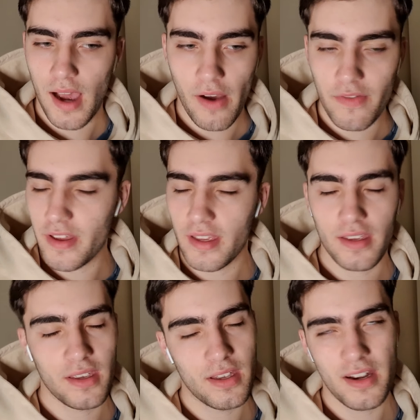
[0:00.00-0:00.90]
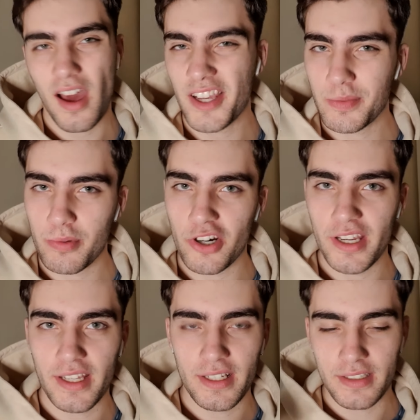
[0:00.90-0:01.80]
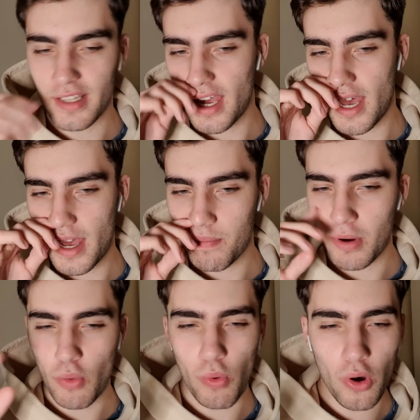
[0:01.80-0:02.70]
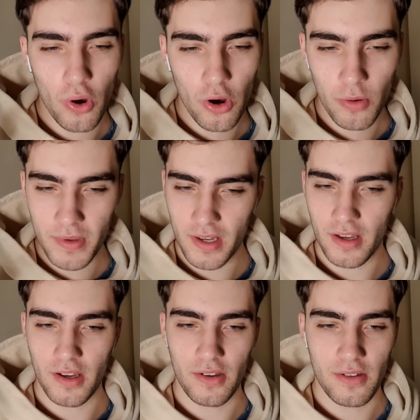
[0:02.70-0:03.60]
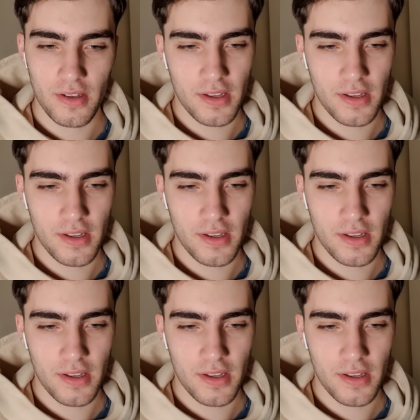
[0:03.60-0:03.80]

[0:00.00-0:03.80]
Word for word: I think nice breeze, uh, but warm, you know,